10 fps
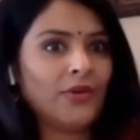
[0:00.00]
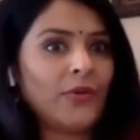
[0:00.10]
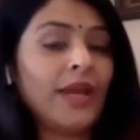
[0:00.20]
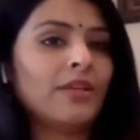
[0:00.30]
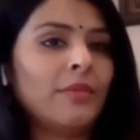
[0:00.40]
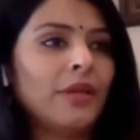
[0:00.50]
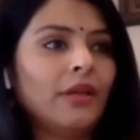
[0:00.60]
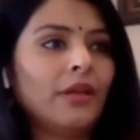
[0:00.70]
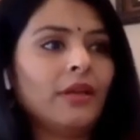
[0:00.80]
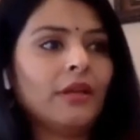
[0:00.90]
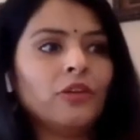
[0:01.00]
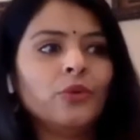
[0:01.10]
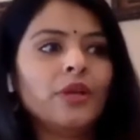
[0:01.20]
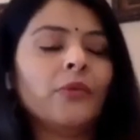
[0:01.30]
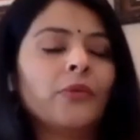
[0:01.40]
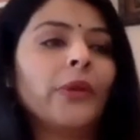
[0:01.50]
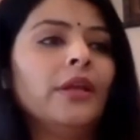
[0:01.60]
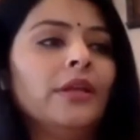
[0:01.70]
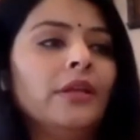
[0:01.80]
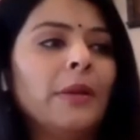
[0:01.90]
I mean, you can really
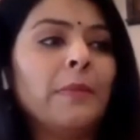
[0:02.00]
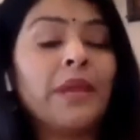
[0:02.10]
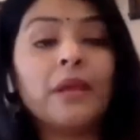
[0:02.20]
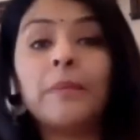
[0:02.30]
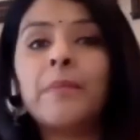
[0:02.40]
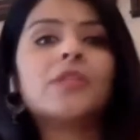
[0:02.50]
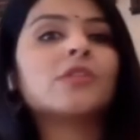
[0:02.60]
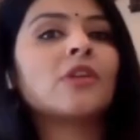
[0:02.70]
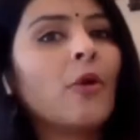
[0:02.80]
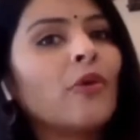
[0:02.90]
make best out of